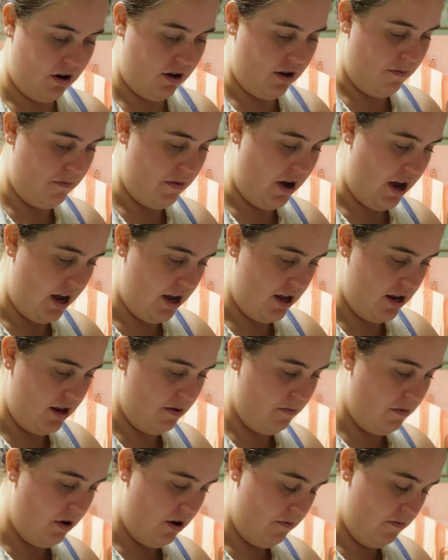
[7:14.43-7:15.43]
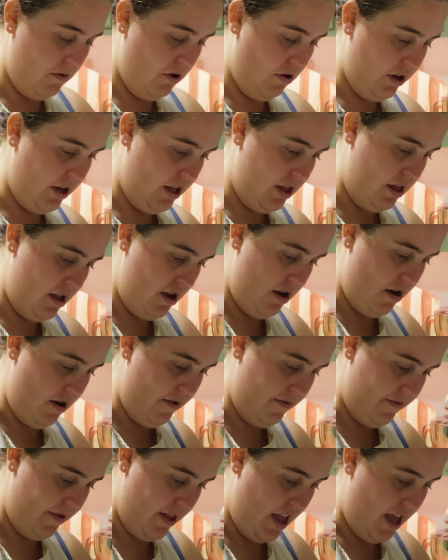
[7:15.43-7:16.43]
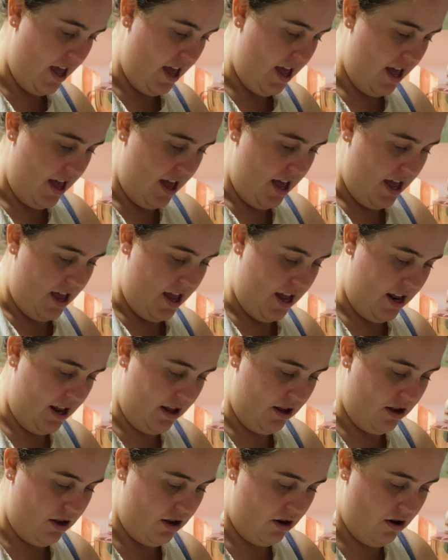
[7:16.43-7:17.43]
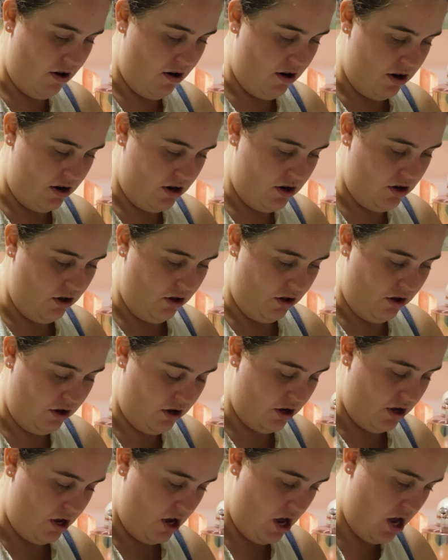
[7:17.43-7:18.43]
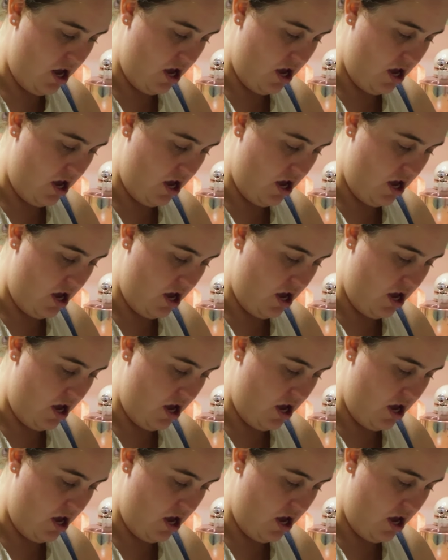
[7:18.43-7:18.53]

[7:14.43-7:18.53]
going to combine the buttermilk in there, and it's starting to look